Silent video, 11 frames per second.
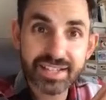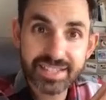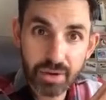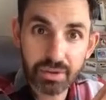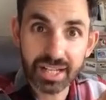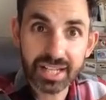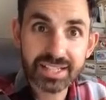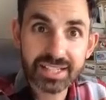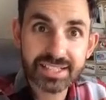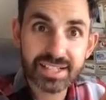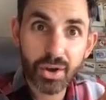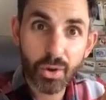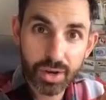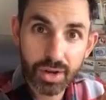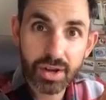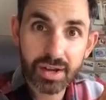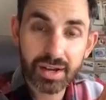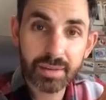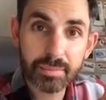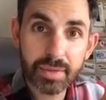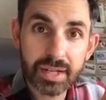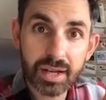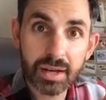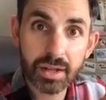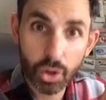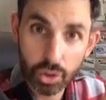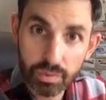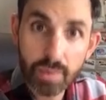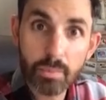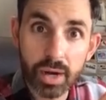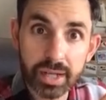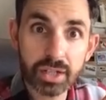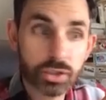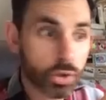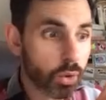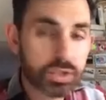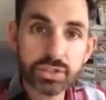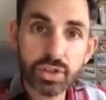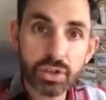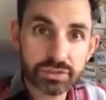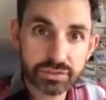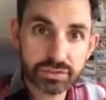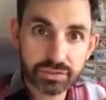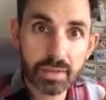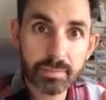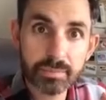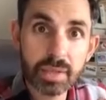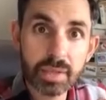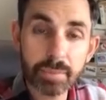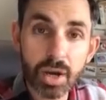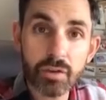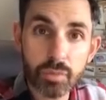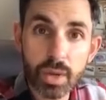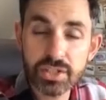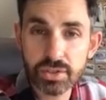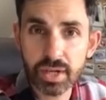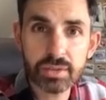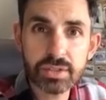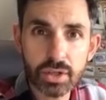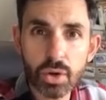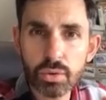derelict on a runway, a cordoned off part of waste ground, an